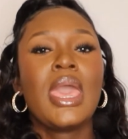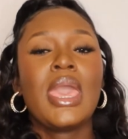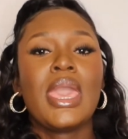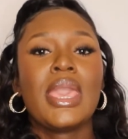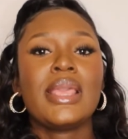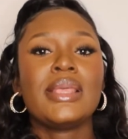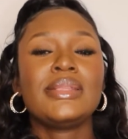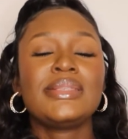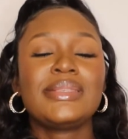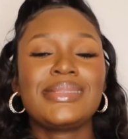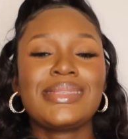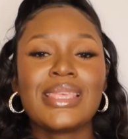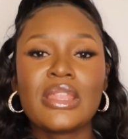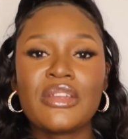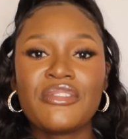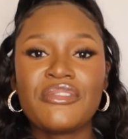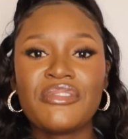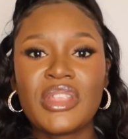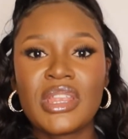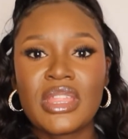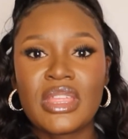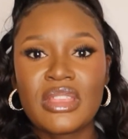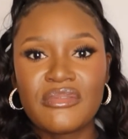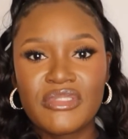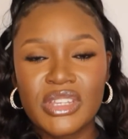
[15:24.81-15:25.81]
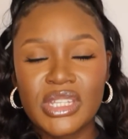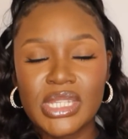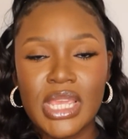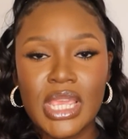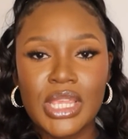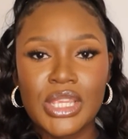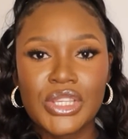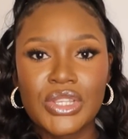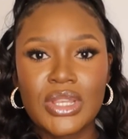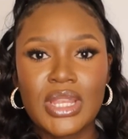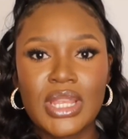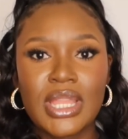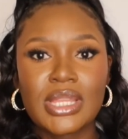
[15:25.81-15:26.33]
Instead of an
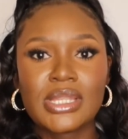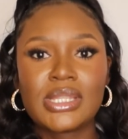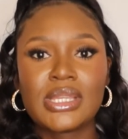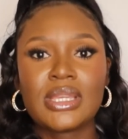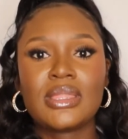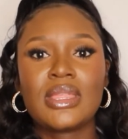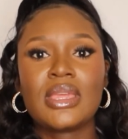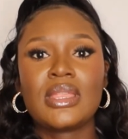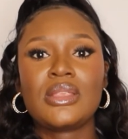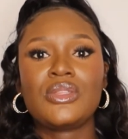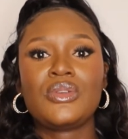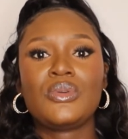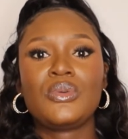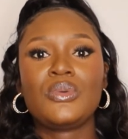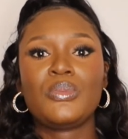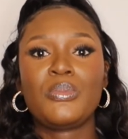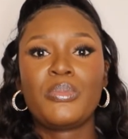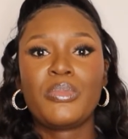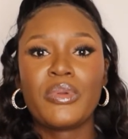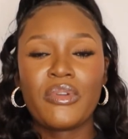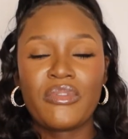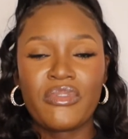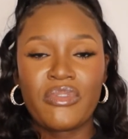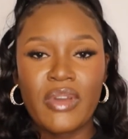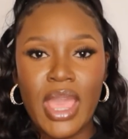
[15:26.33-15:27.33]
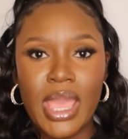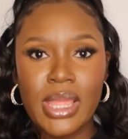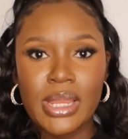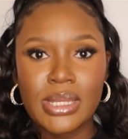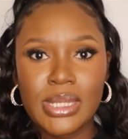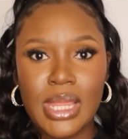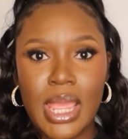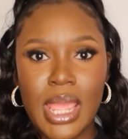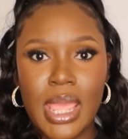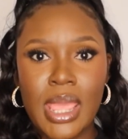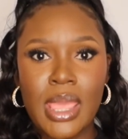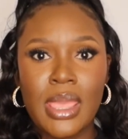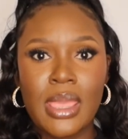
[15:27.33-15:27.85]
invitation letter, then you provide
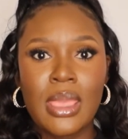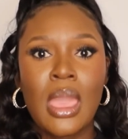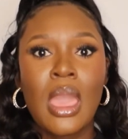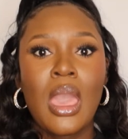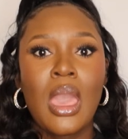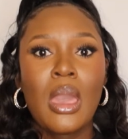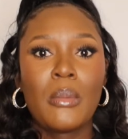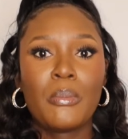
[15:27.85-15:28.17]
a